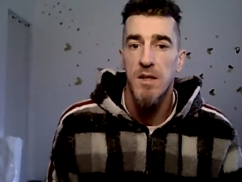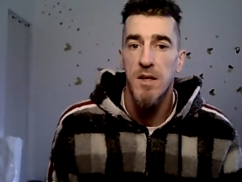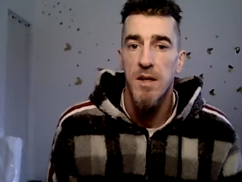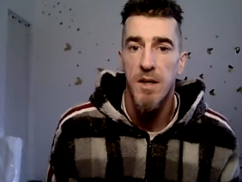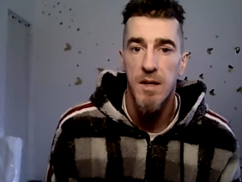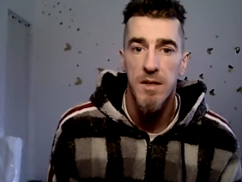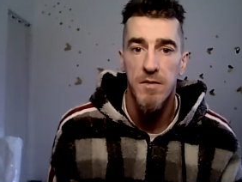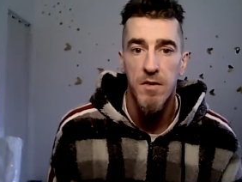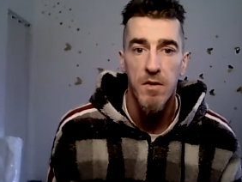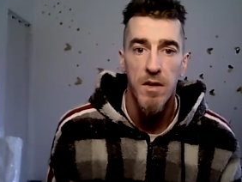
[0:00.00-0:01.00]
and if
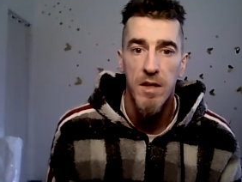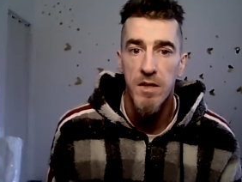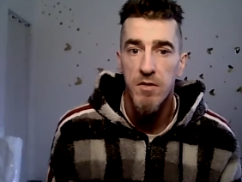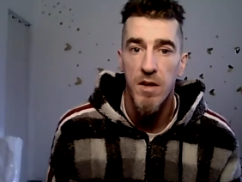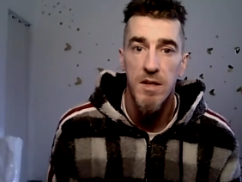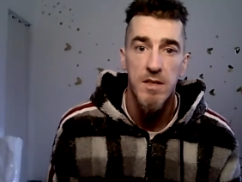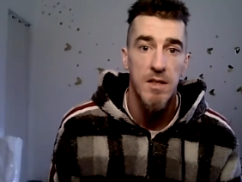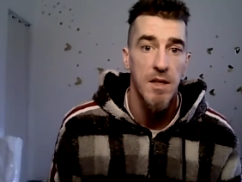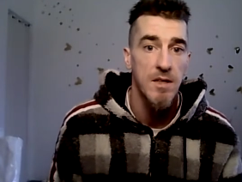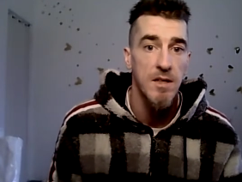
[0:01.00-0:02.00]
you're interested,
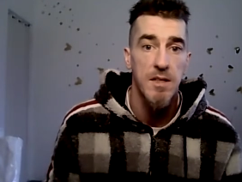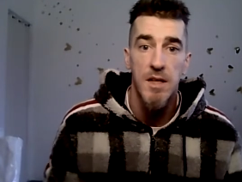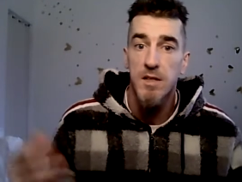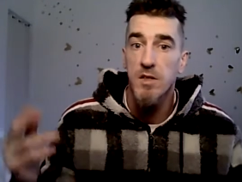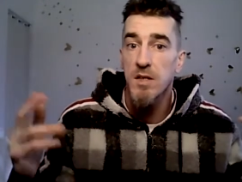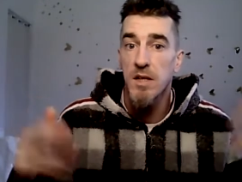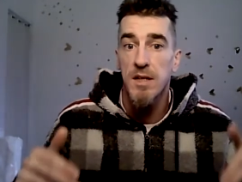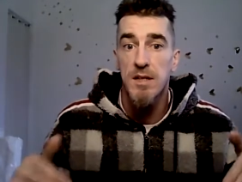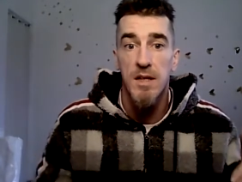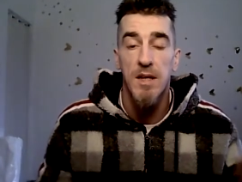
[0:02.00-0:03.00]
as I say, just
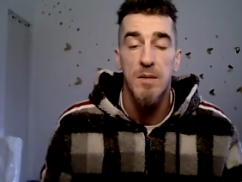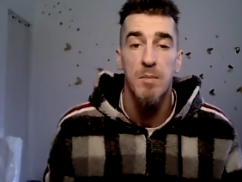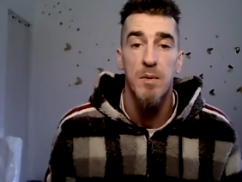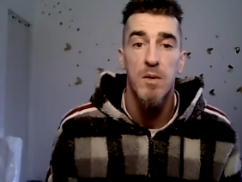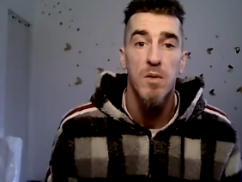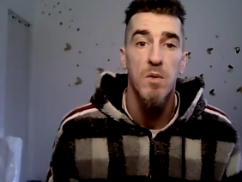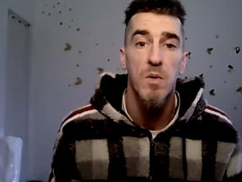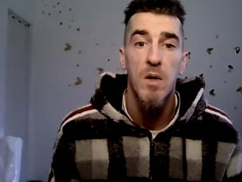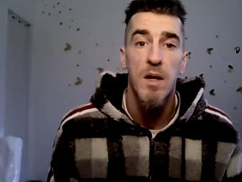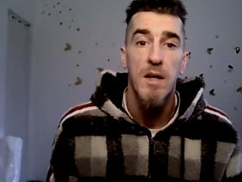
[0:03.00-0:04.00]
click the link below
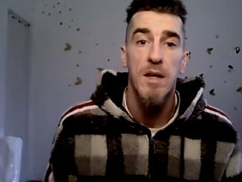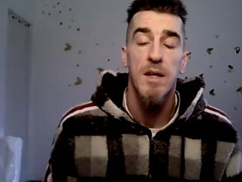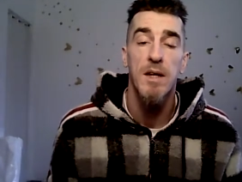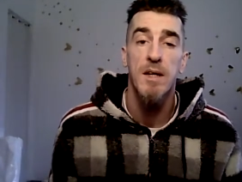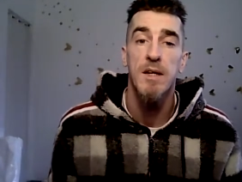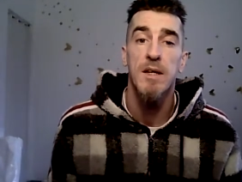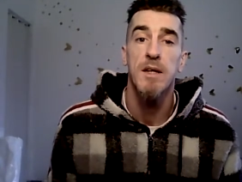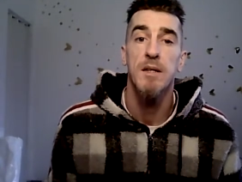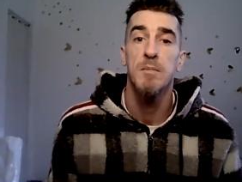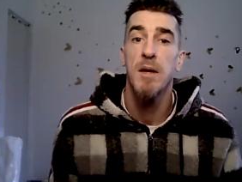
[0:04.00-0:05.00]

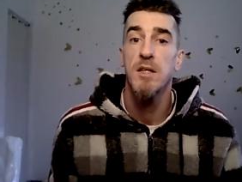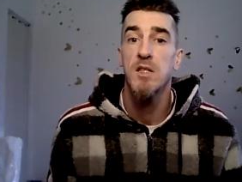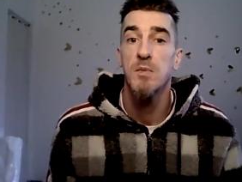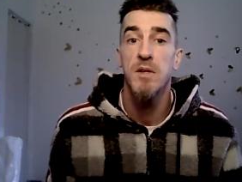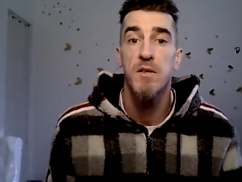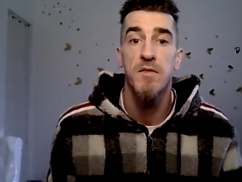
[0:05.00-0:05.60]
and message me on